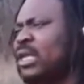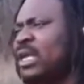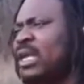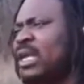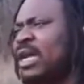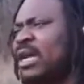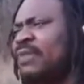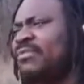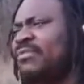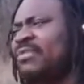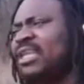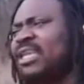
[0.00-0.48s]

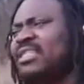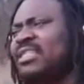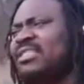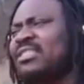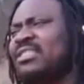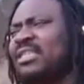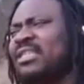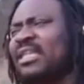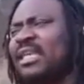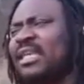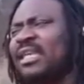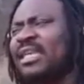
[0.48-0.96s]
After
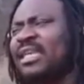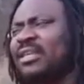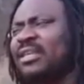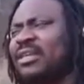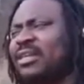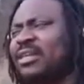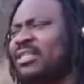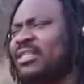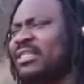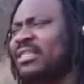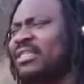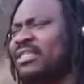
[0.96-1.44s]
seeing
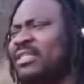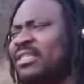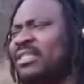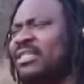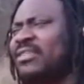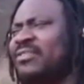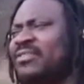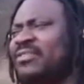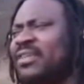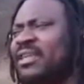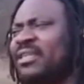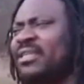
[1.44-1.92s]
all these
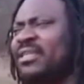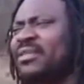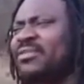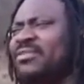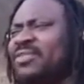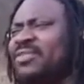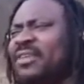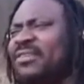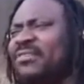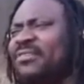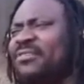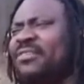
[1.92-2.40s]

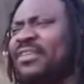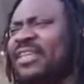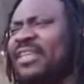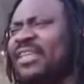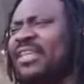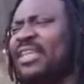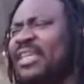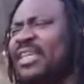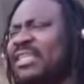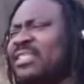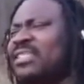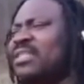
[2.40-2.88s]
different
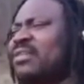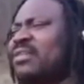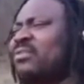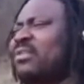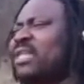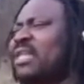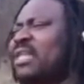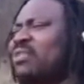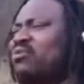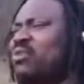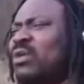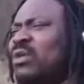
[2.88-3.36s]
fingers
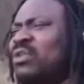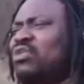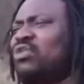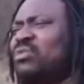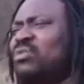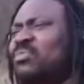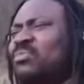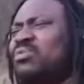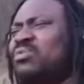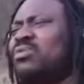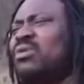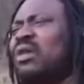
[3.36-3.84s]
that want to
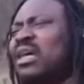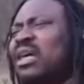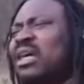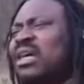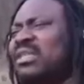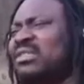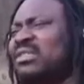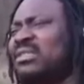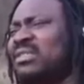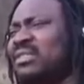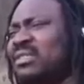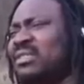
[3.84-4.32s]
put
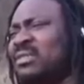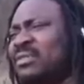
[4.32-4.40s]
hand,